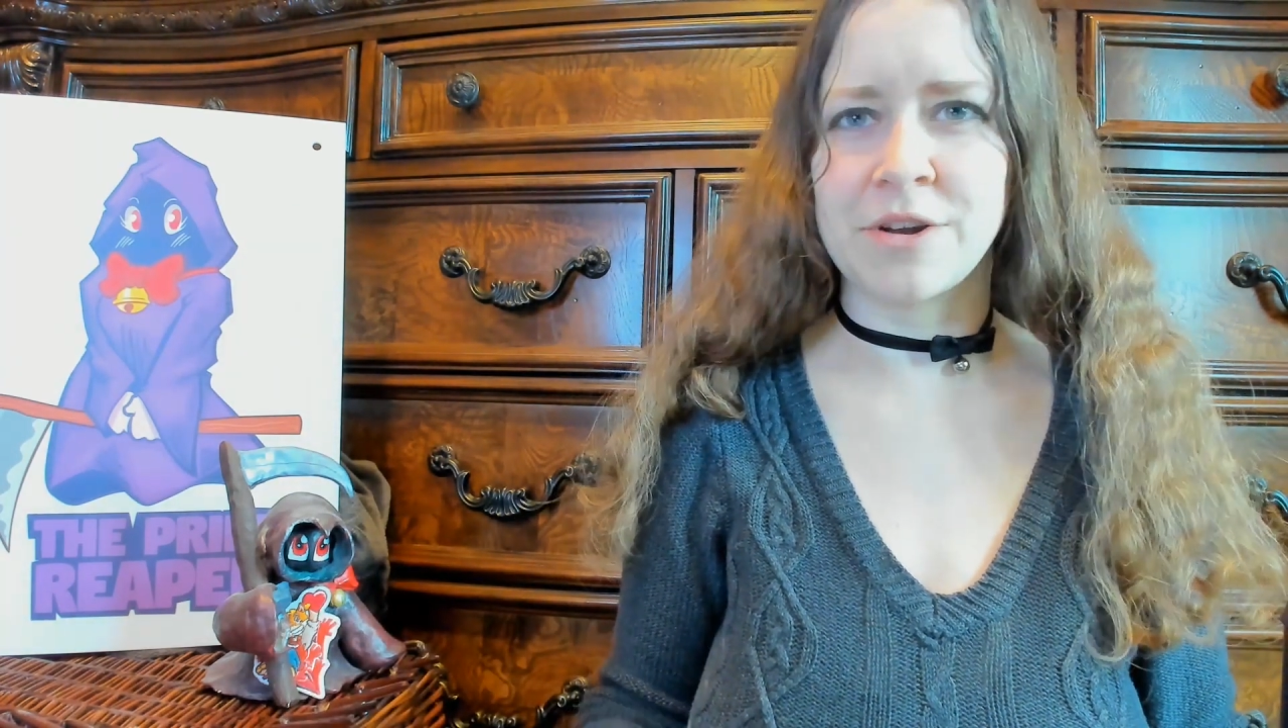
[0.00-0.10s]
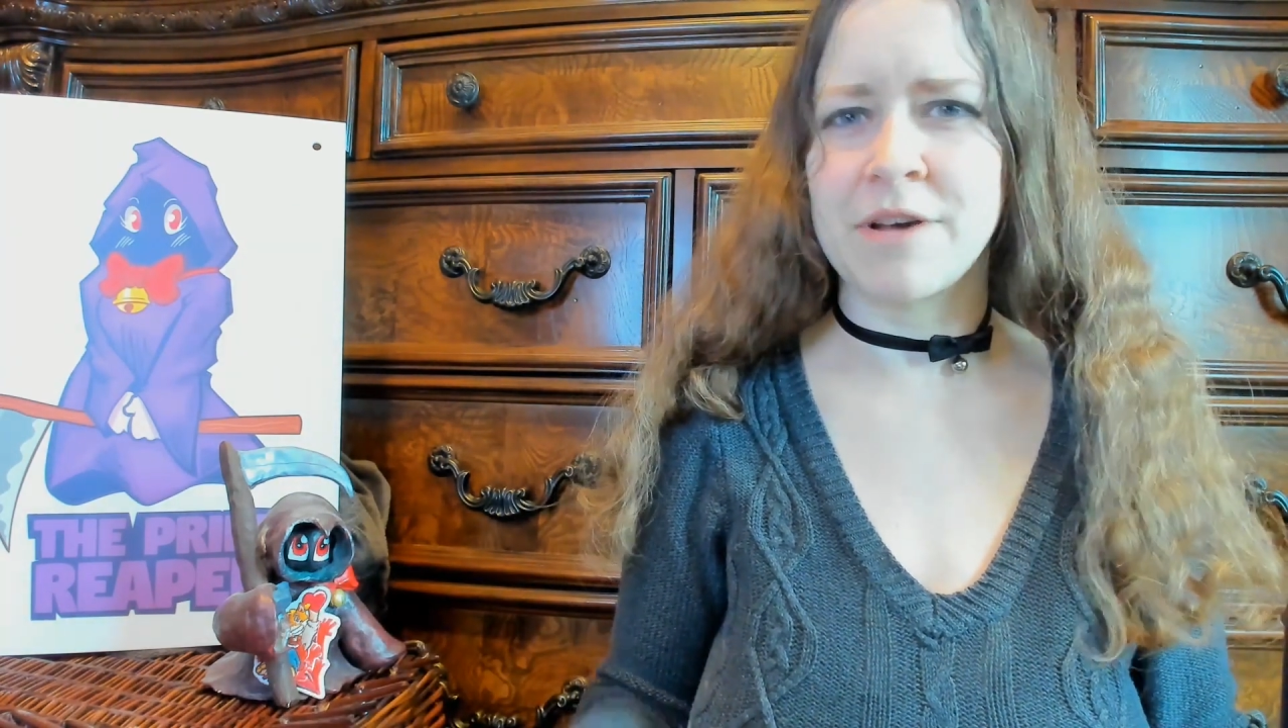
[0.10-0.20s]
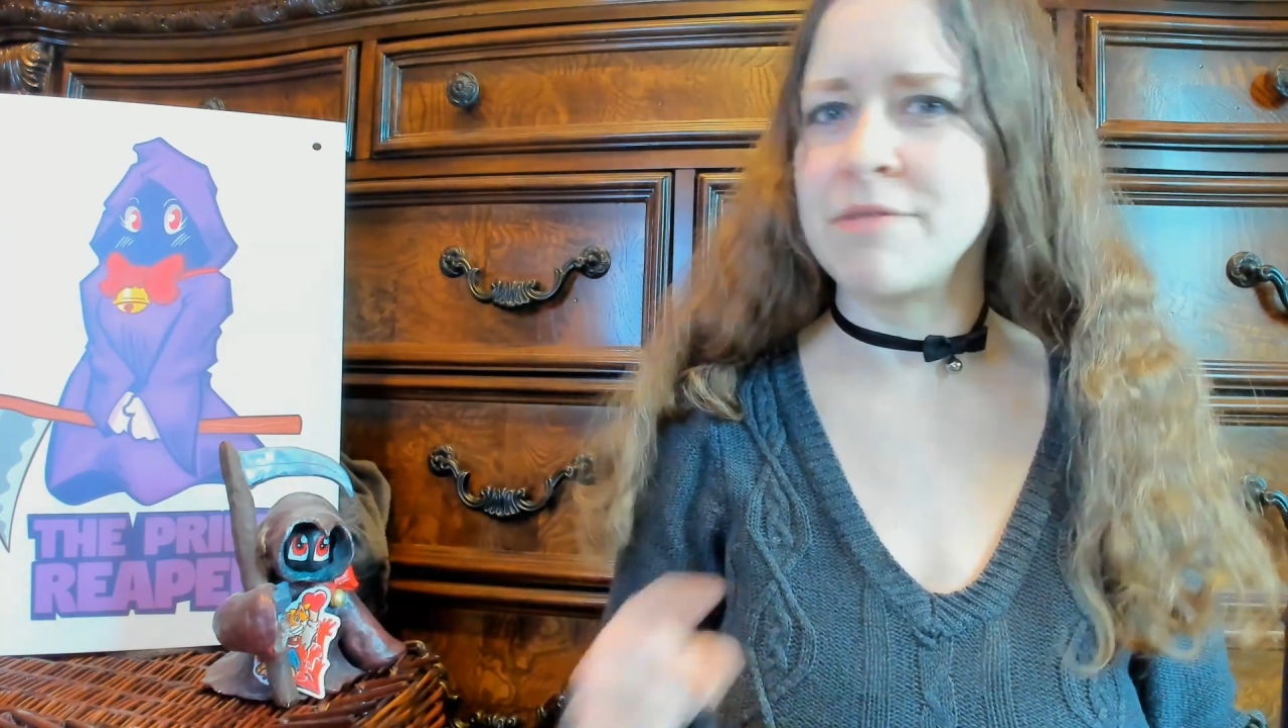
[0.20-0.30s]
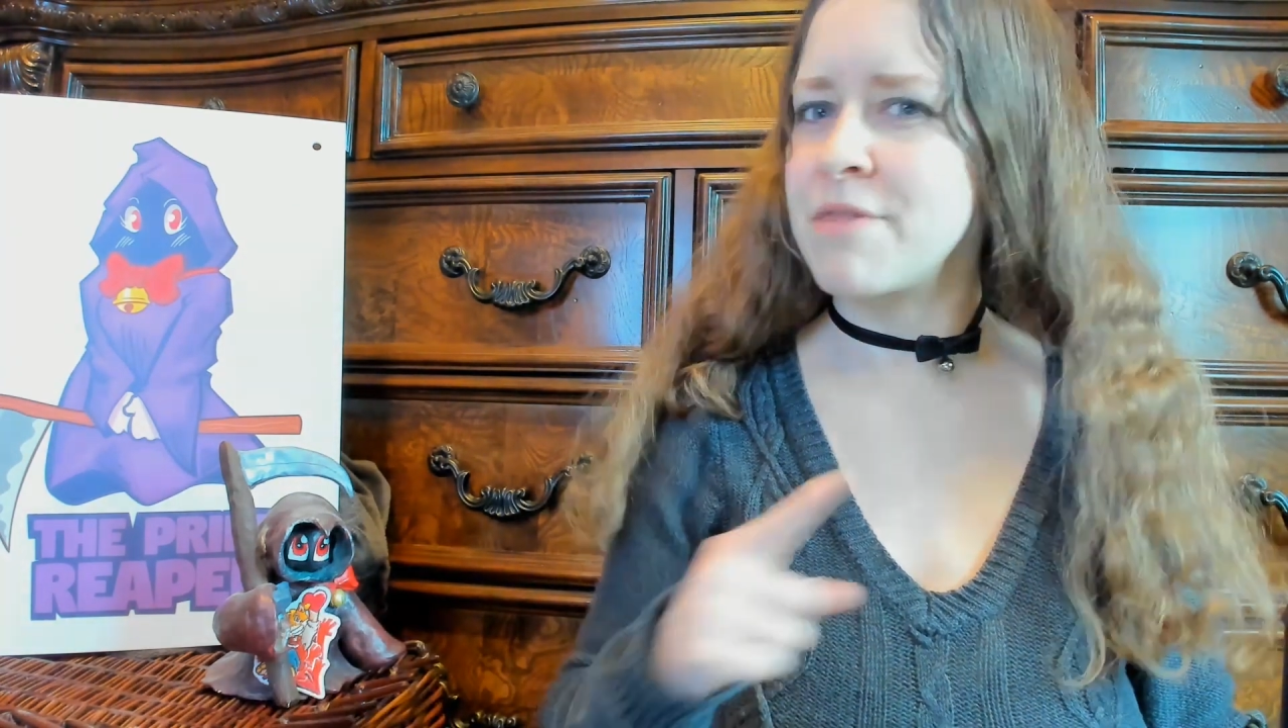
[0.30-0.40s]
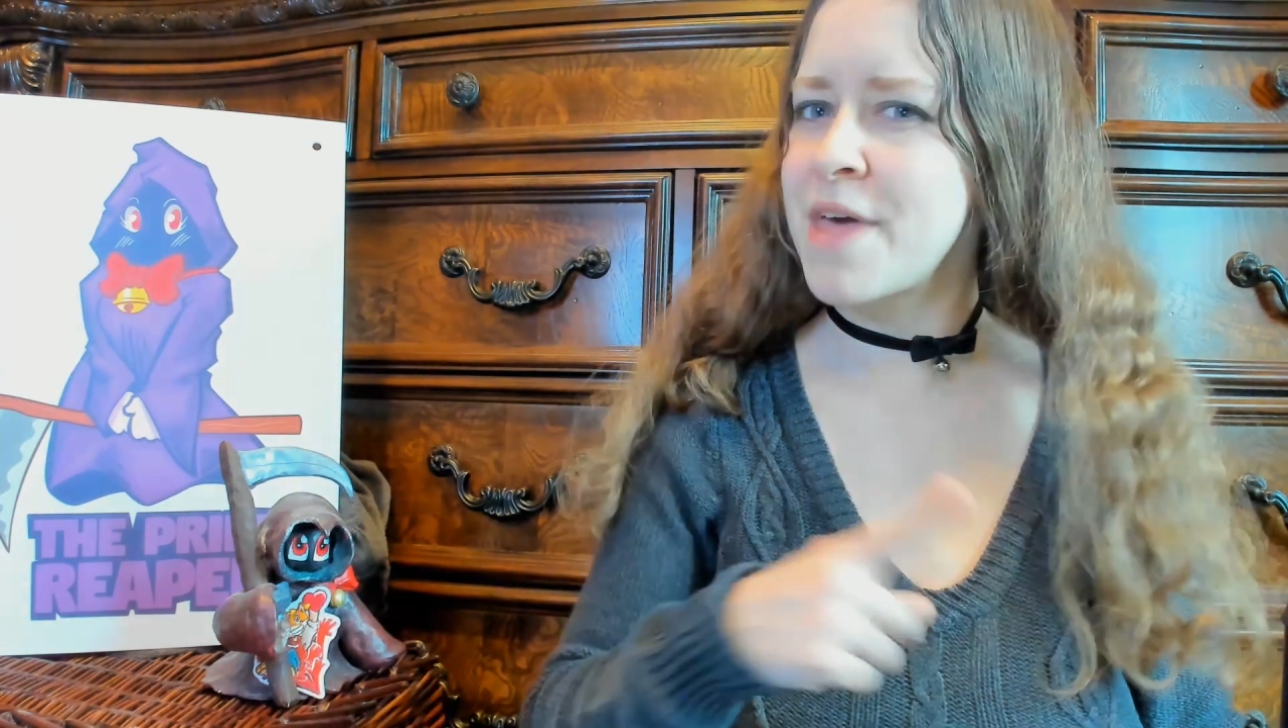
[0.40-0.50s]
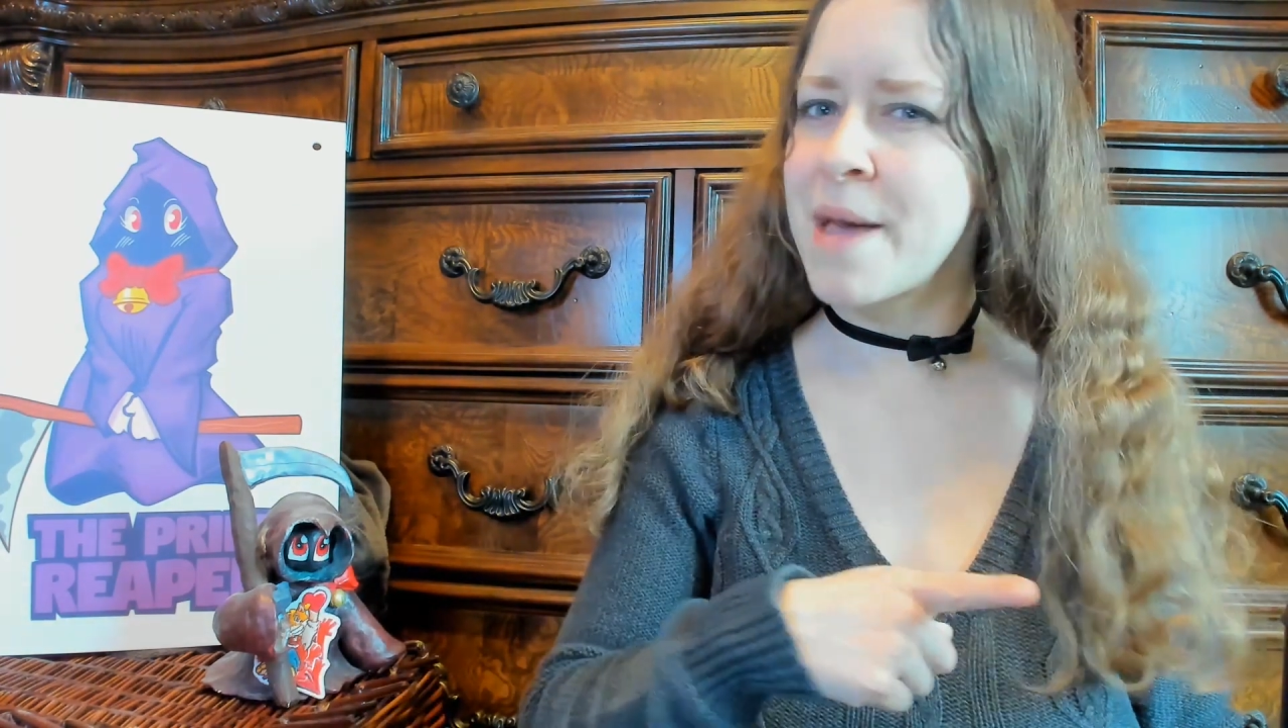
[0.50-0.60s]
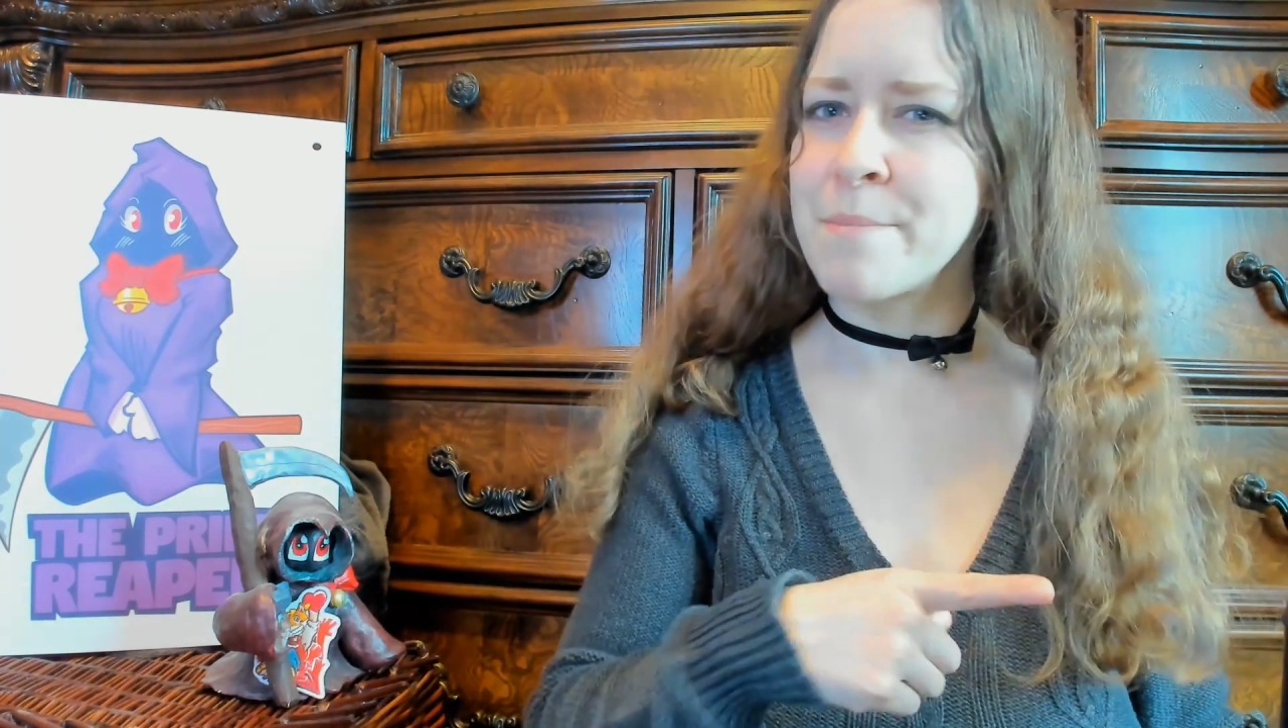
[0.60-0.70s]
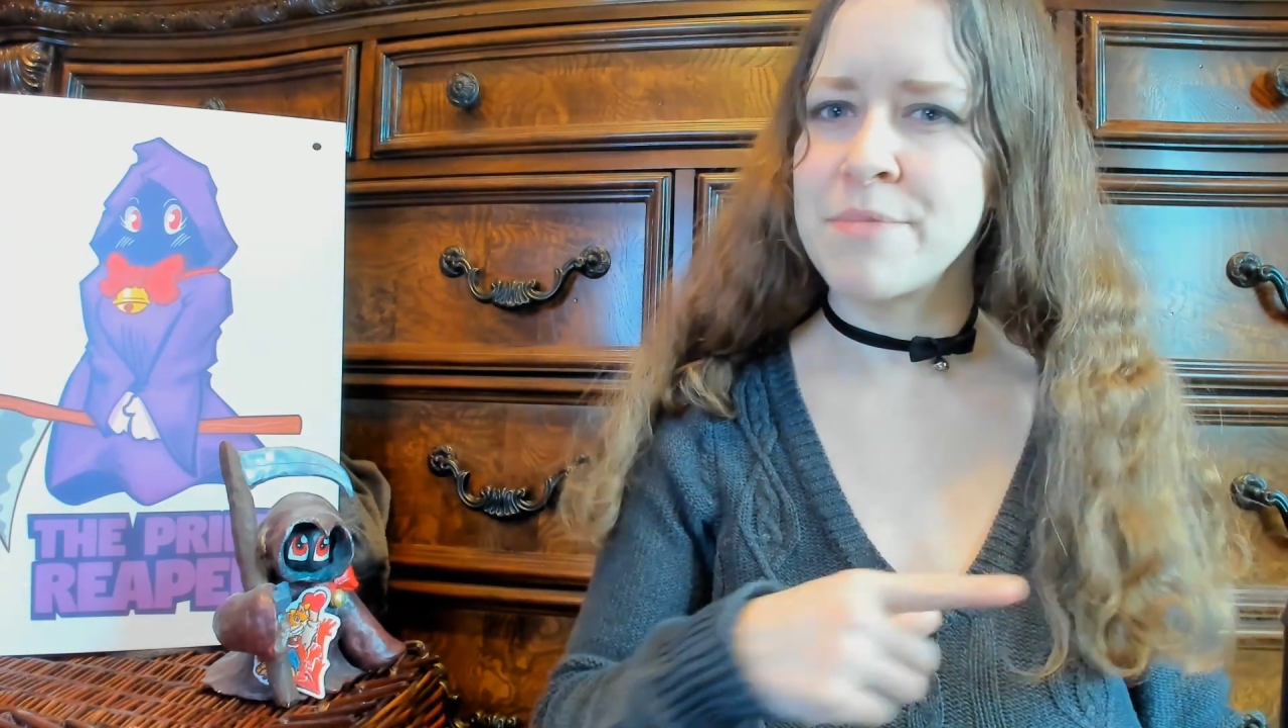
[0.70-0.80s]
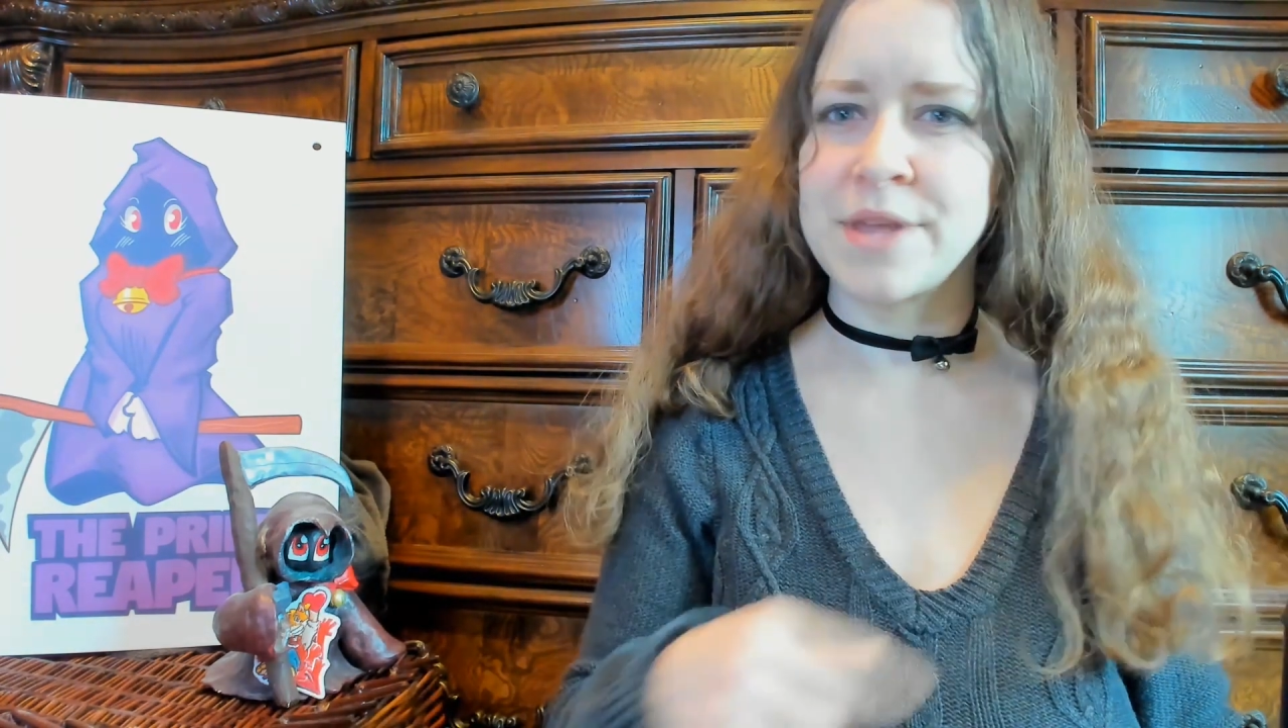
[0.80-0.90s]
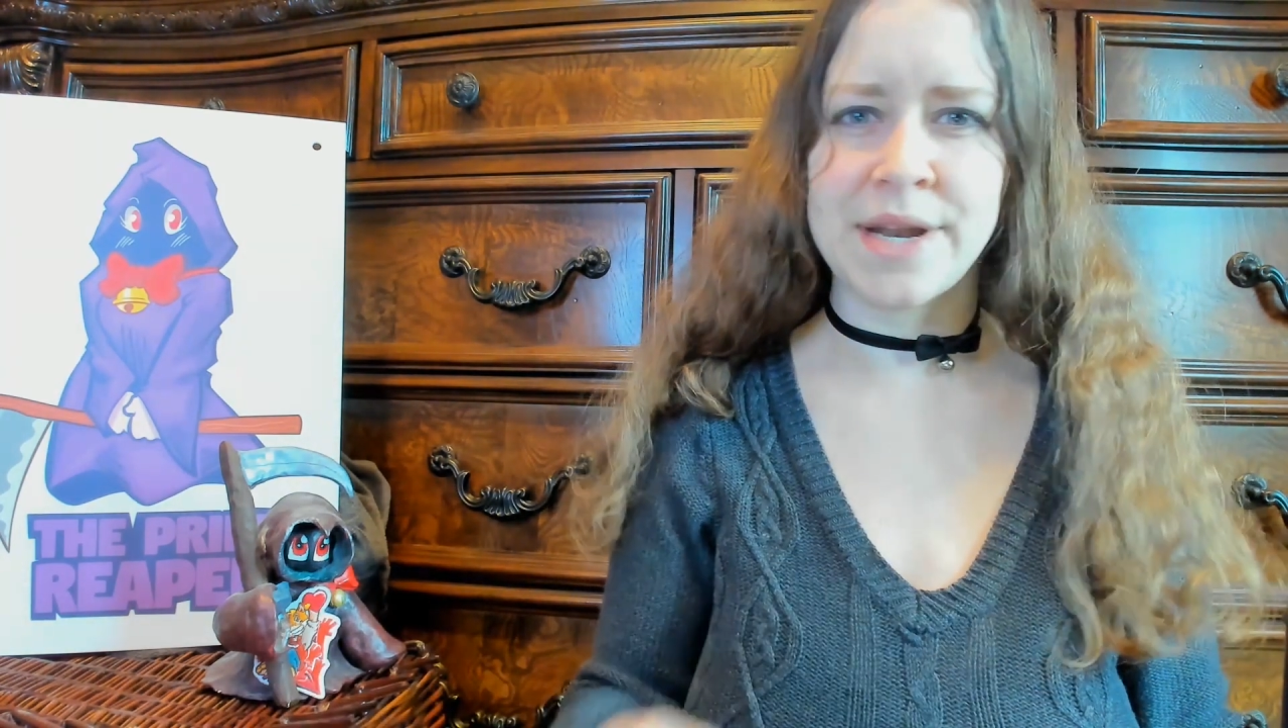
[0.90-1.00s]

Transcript: on them than